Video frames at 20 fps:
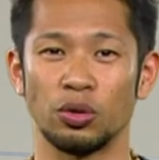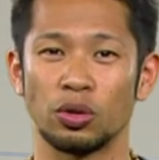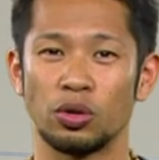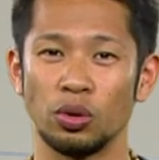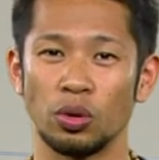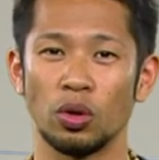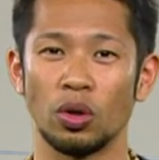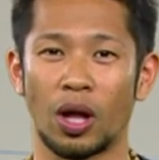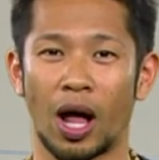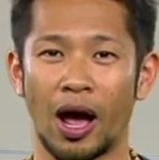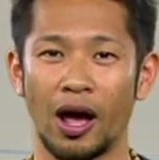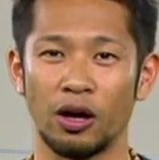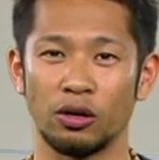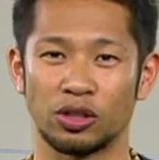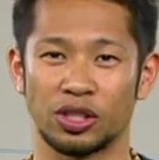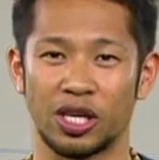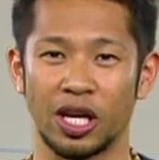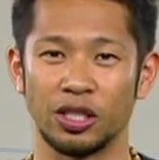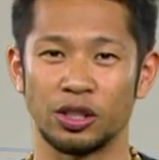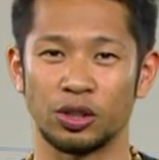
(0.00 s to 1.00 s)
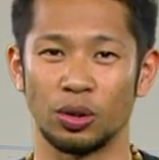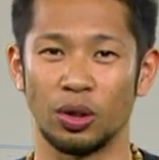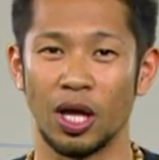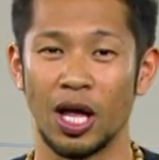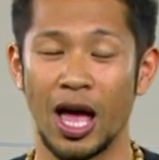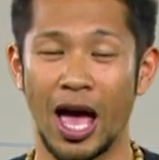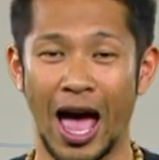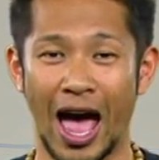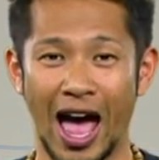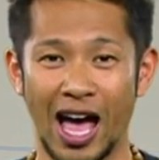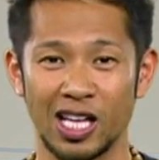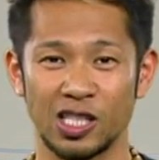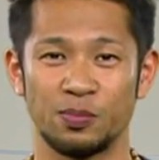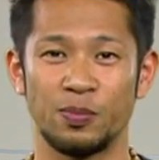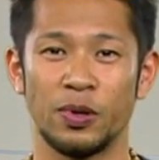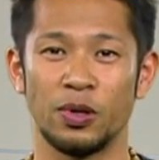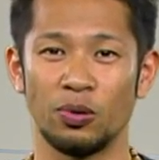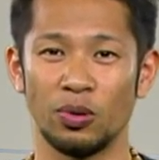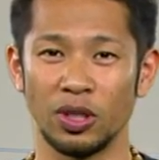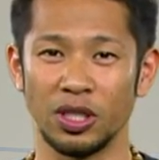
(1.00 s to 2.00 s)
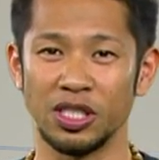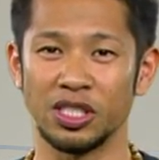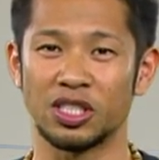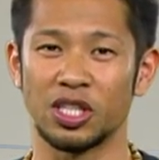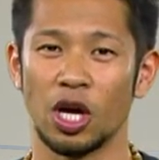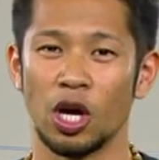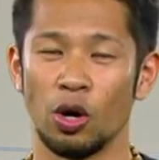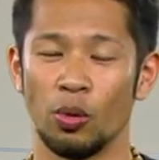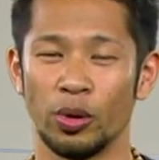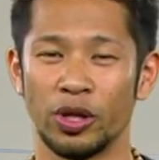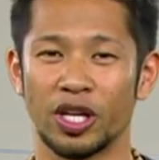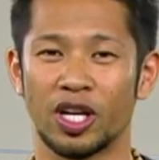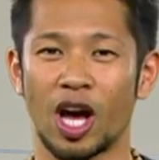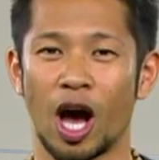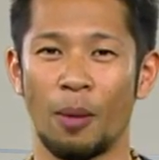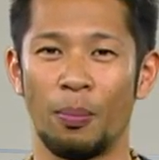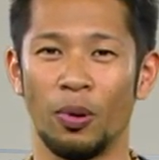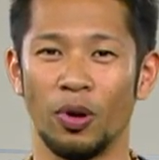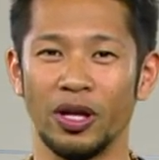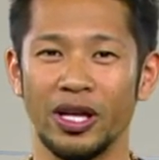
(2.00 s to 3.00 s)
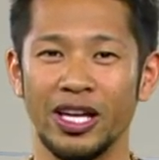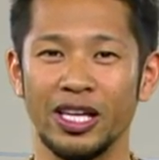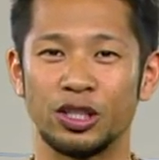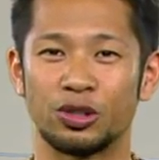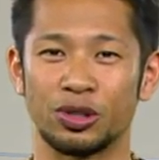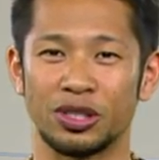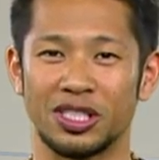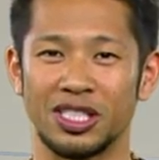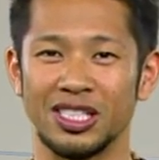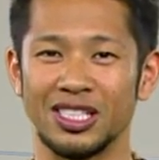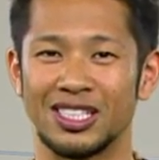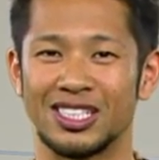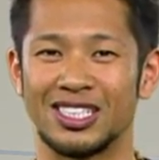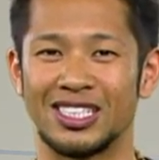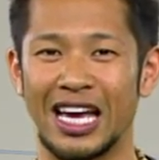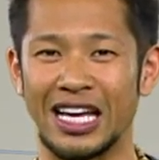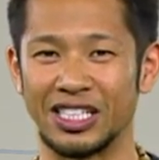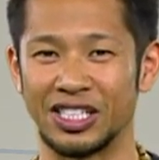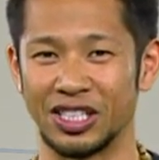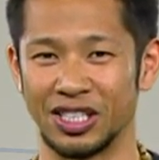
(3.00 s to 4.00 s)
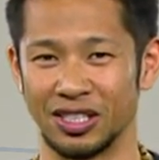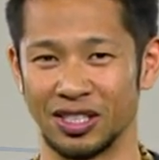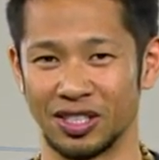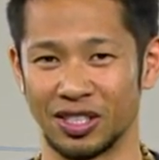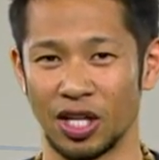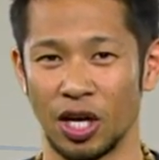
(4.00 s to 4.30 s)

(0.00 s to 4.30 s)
Google I/O schedule has been released with a couple interesting sessions.